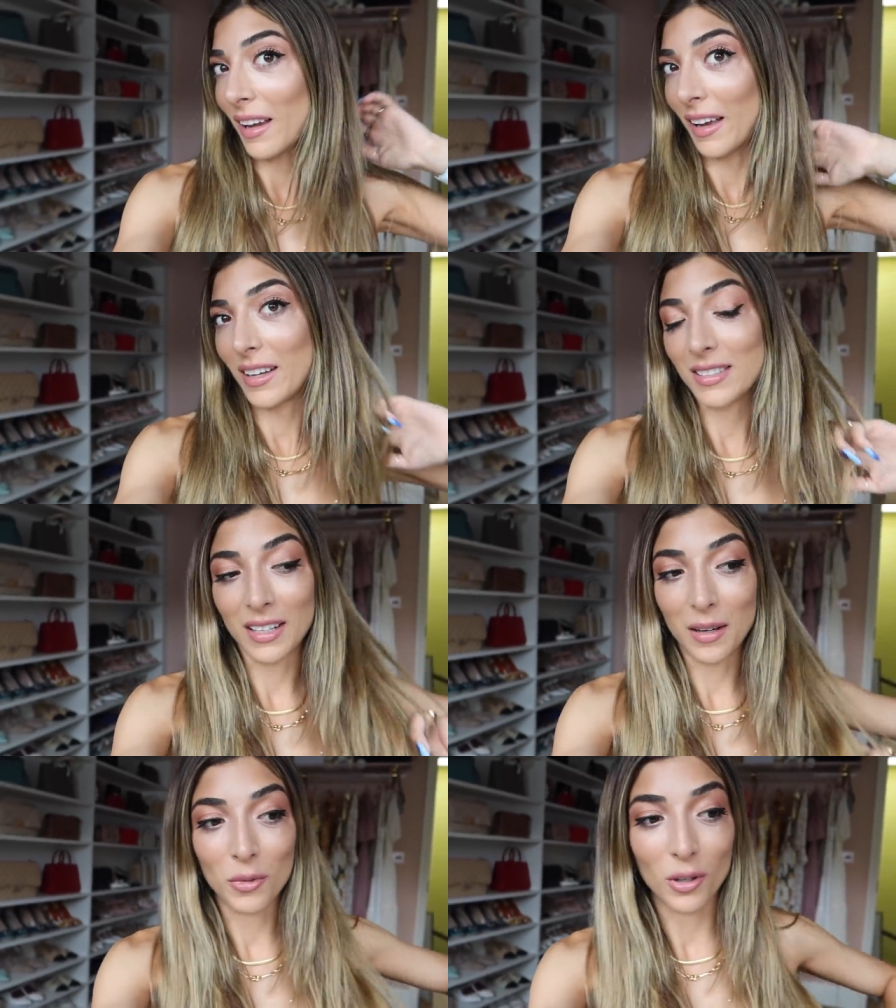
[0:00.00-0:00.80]
like I
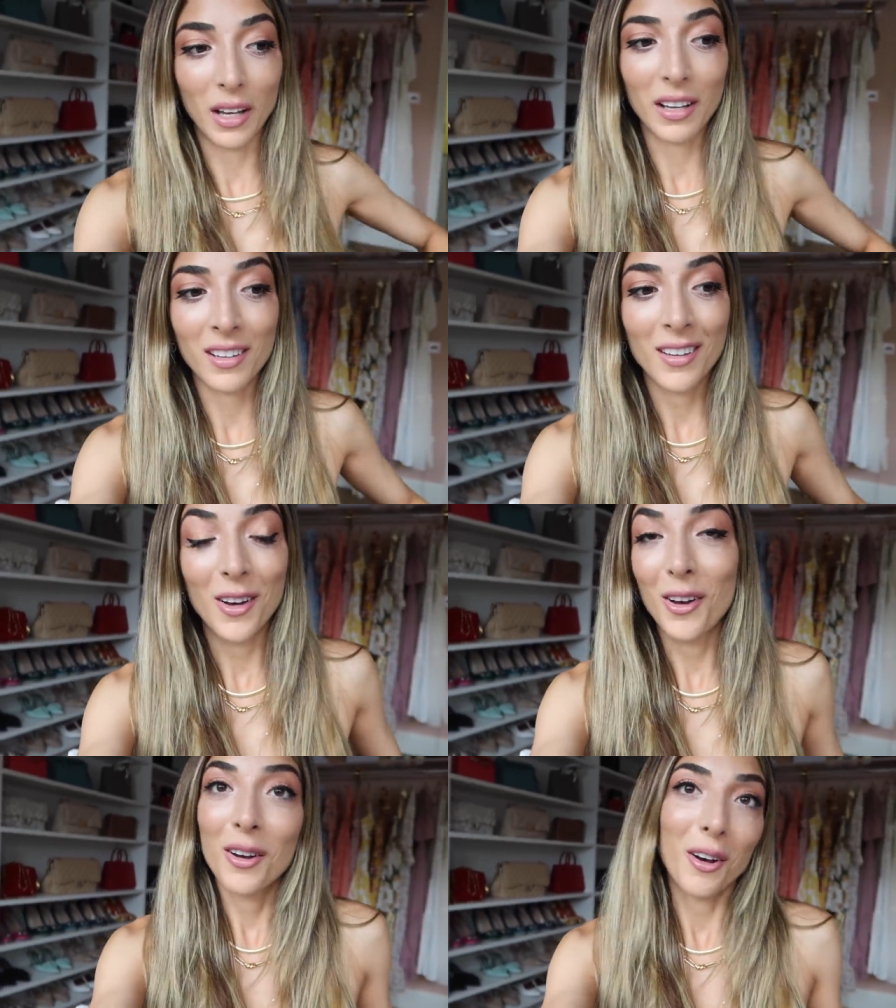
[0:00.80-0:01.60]
said I'm not like
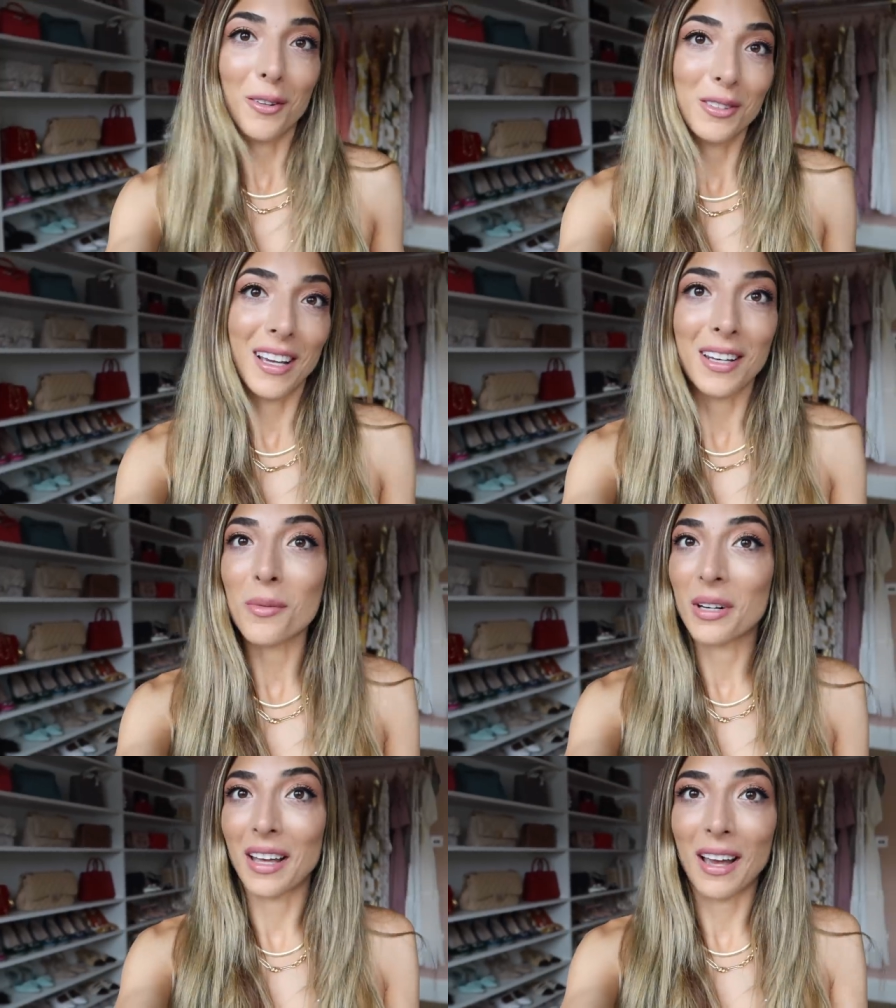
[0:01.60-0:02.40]
holding
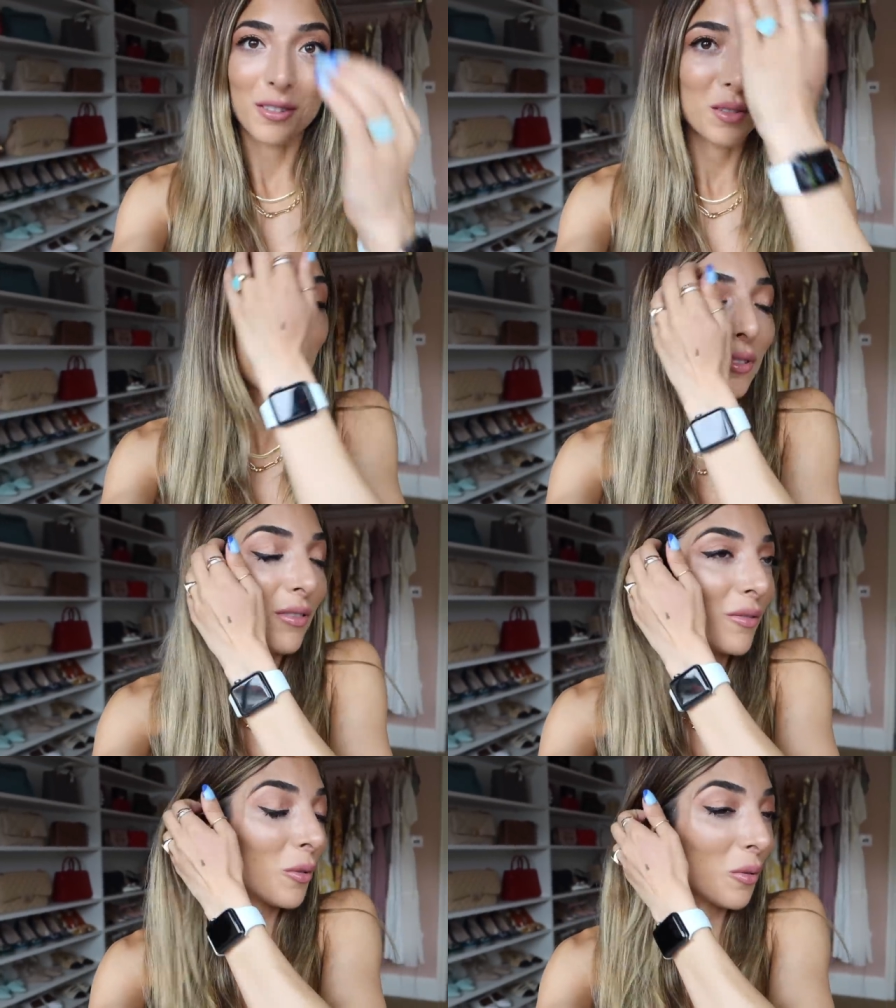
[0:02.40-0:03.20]
anyone accountable
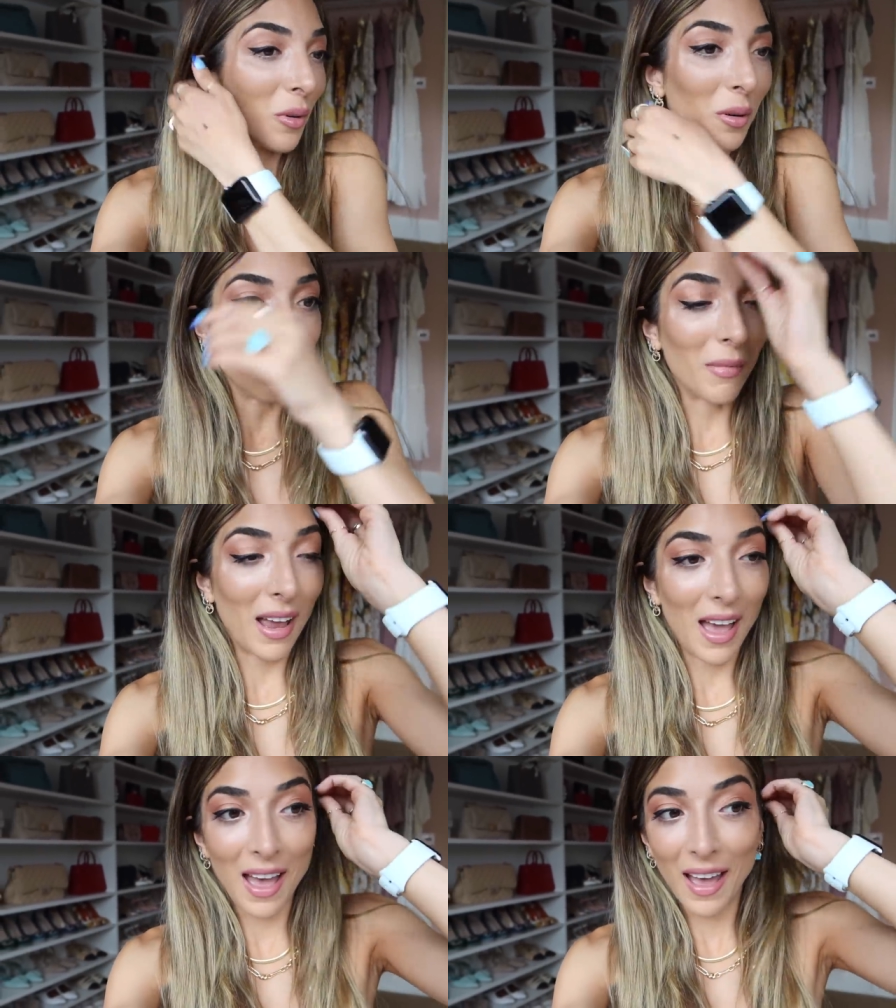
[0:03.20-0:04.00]
for my
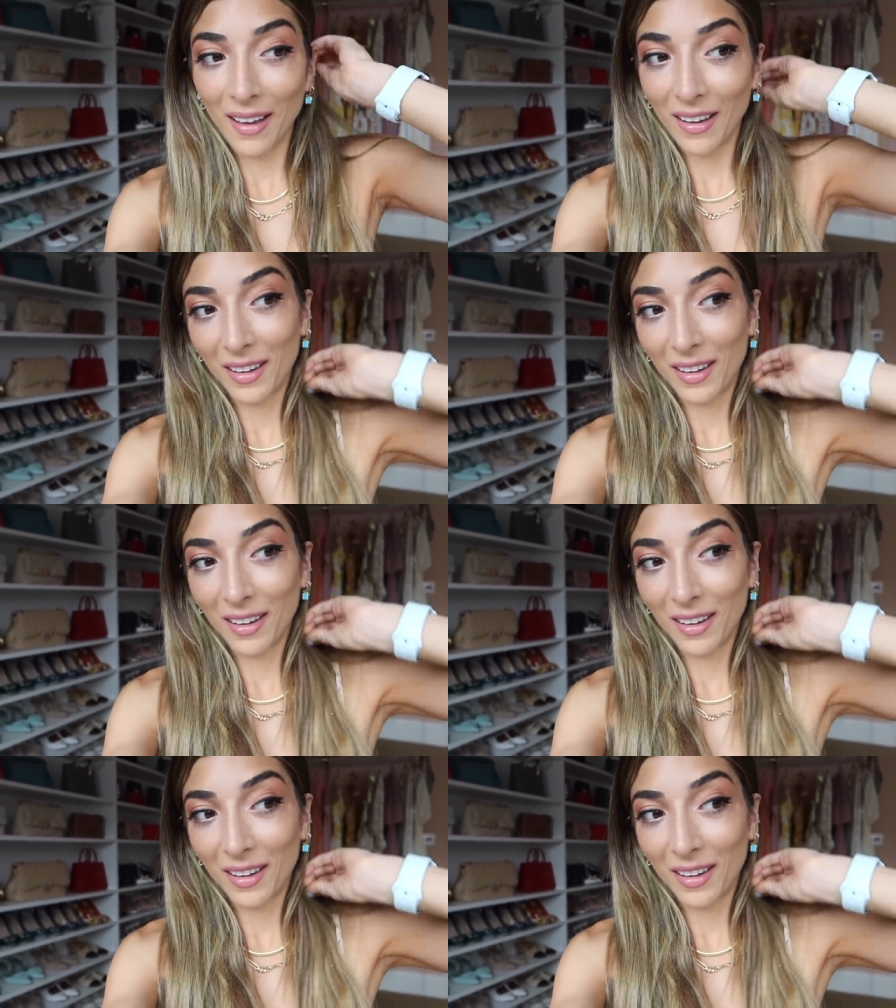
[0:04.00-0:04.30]
hair.